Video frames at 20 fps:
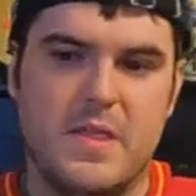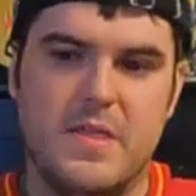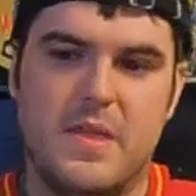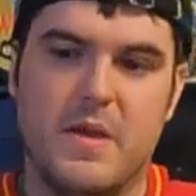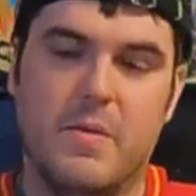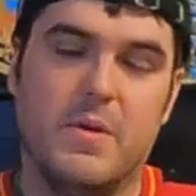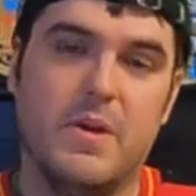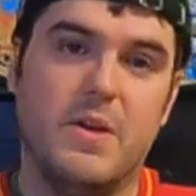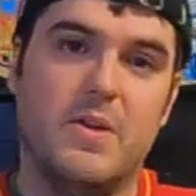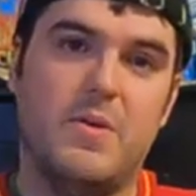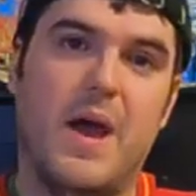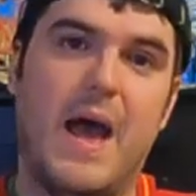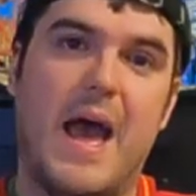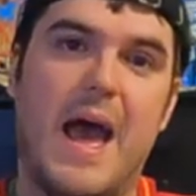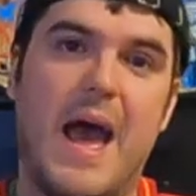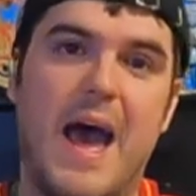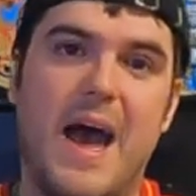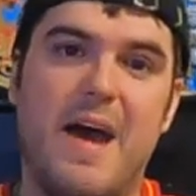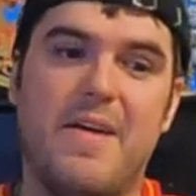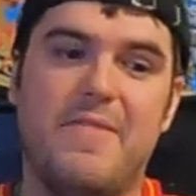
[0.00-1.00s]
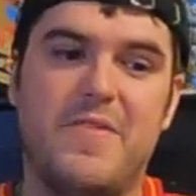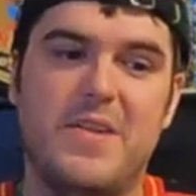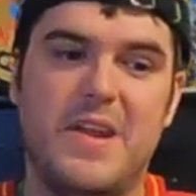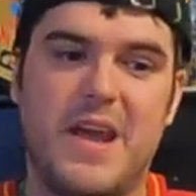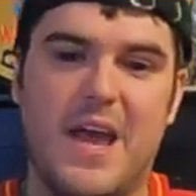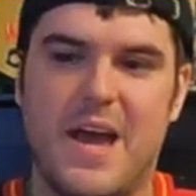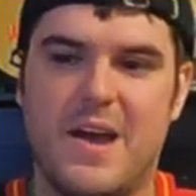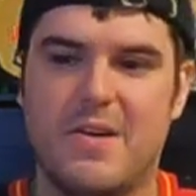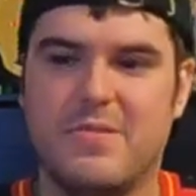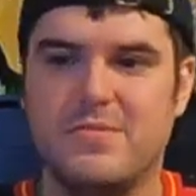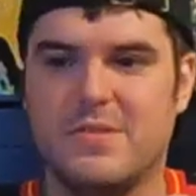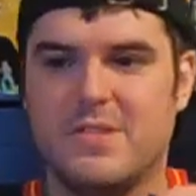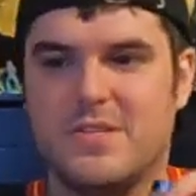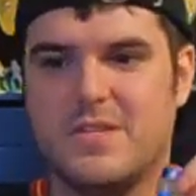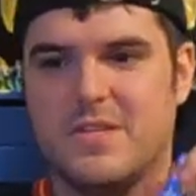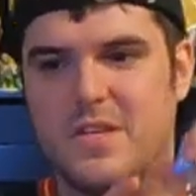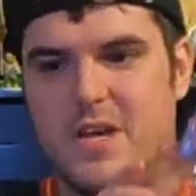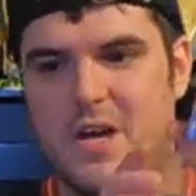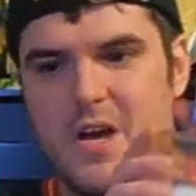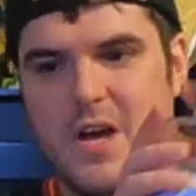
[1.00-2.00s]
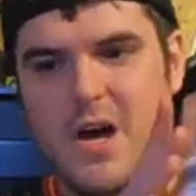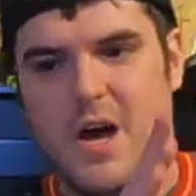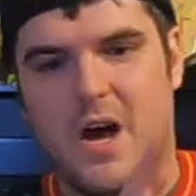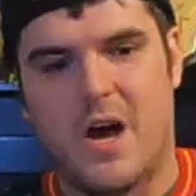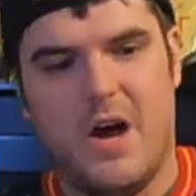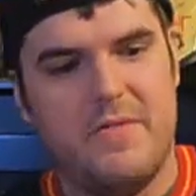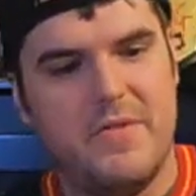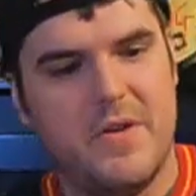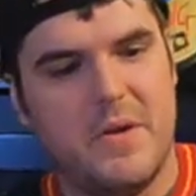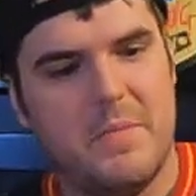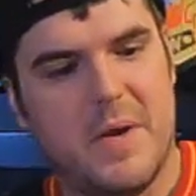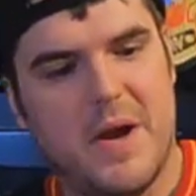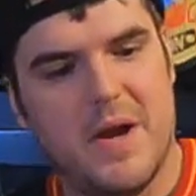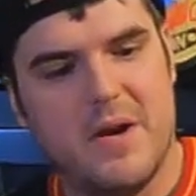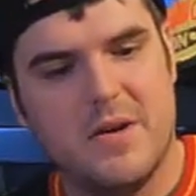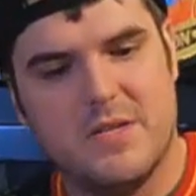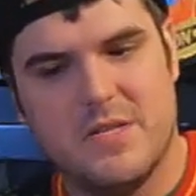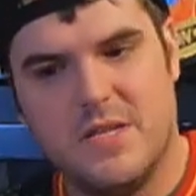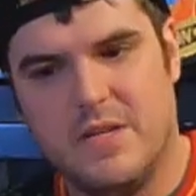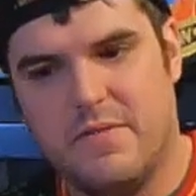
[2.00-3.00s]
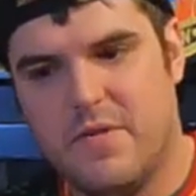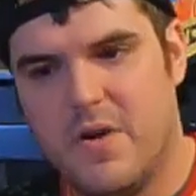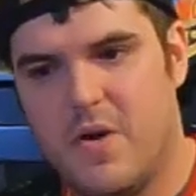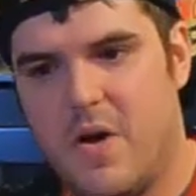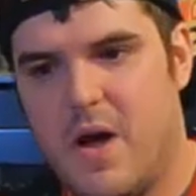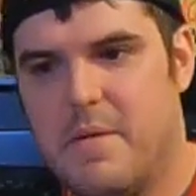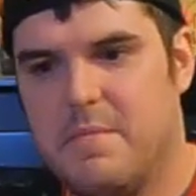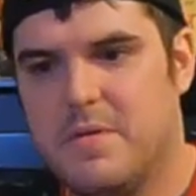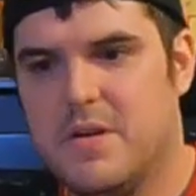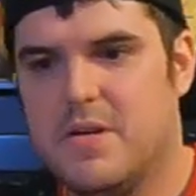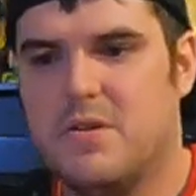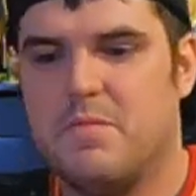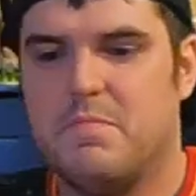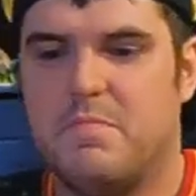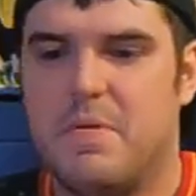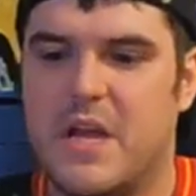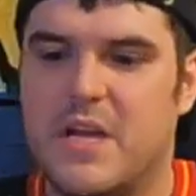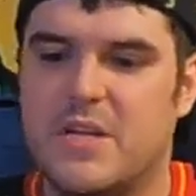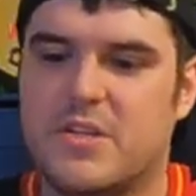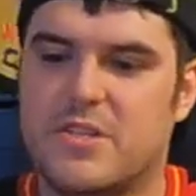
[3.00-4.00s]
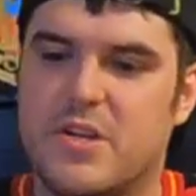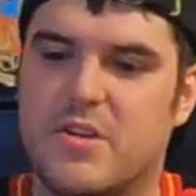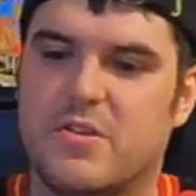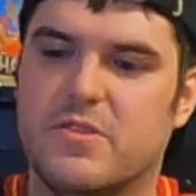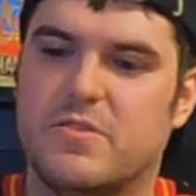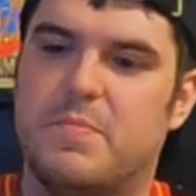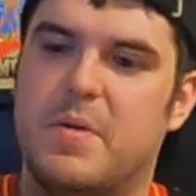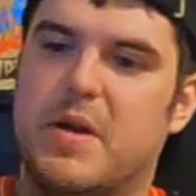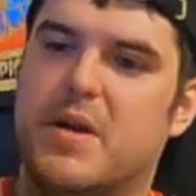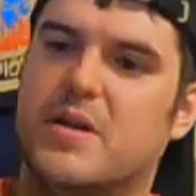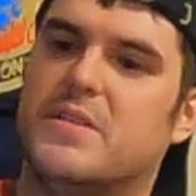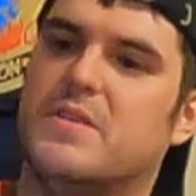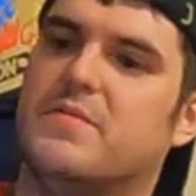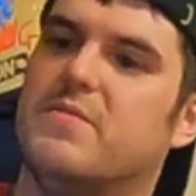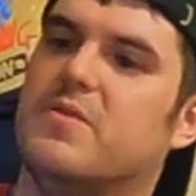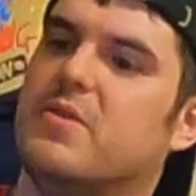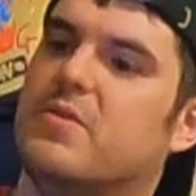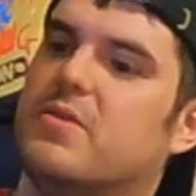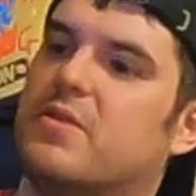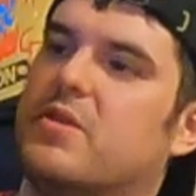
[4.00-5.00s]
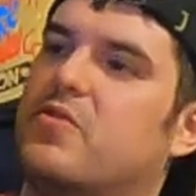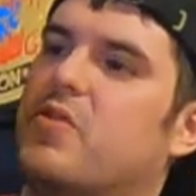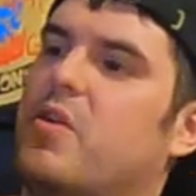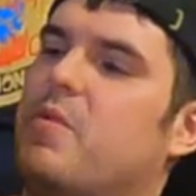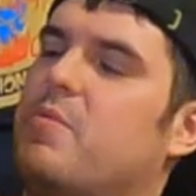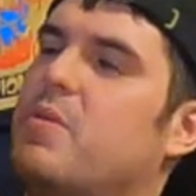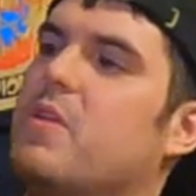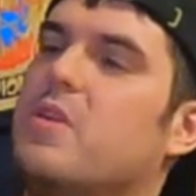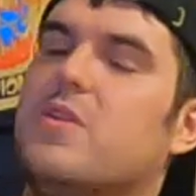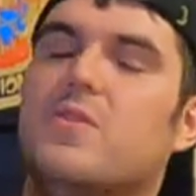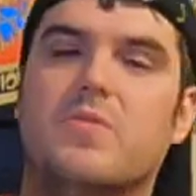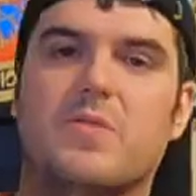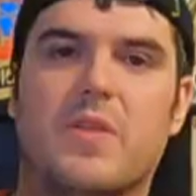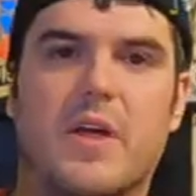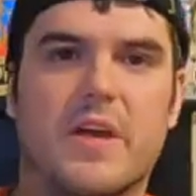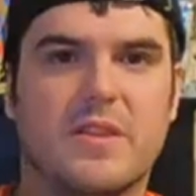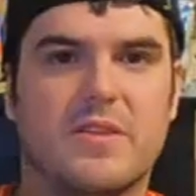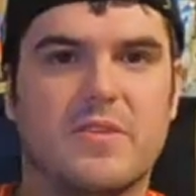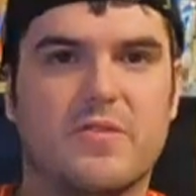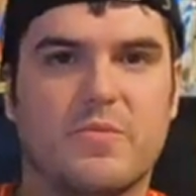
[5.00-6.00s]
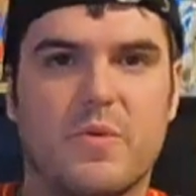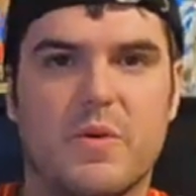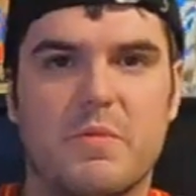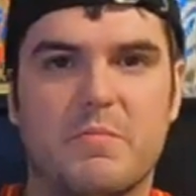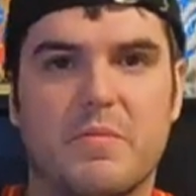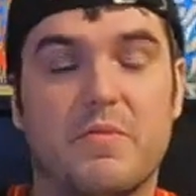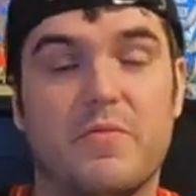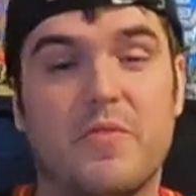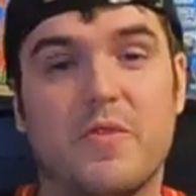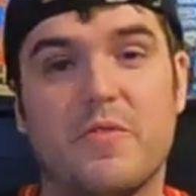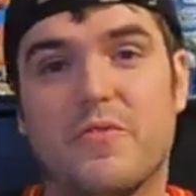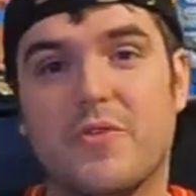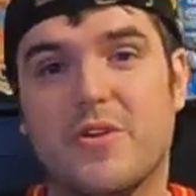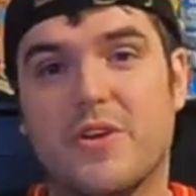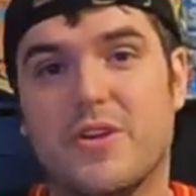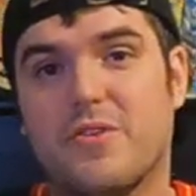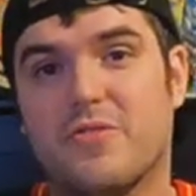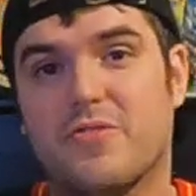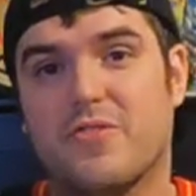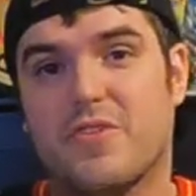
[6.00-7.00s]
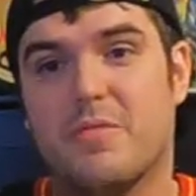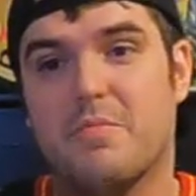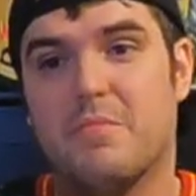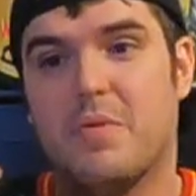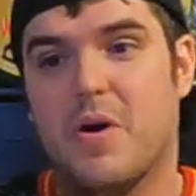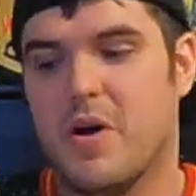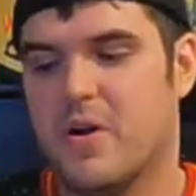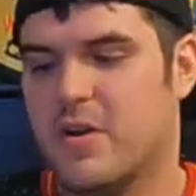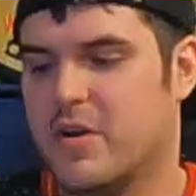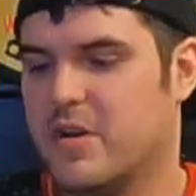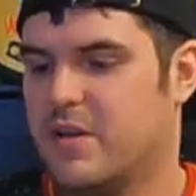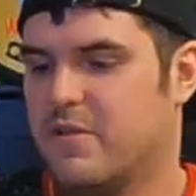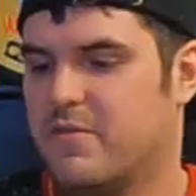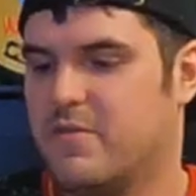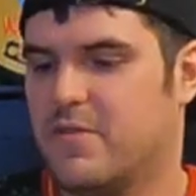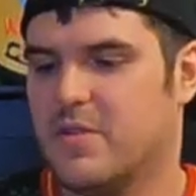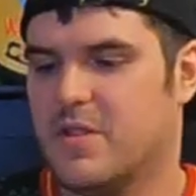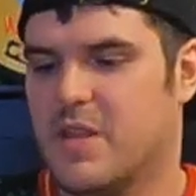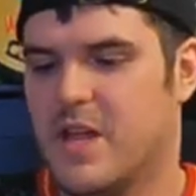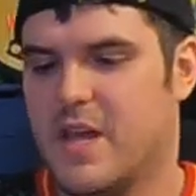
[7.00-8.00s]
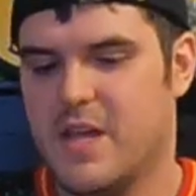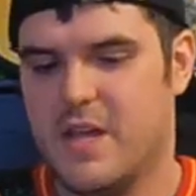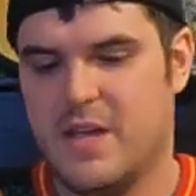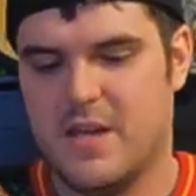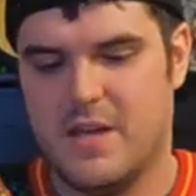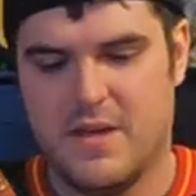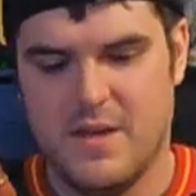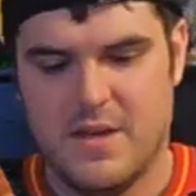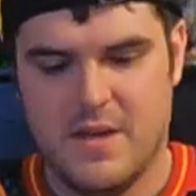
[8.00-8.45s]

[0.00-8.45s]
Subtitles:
Then we're gonna do 1/2 ounce of an aperitivo. I'm gonna do Peixoto's aperitivo because I really do like this one, but feel free to use Campari if you'd like.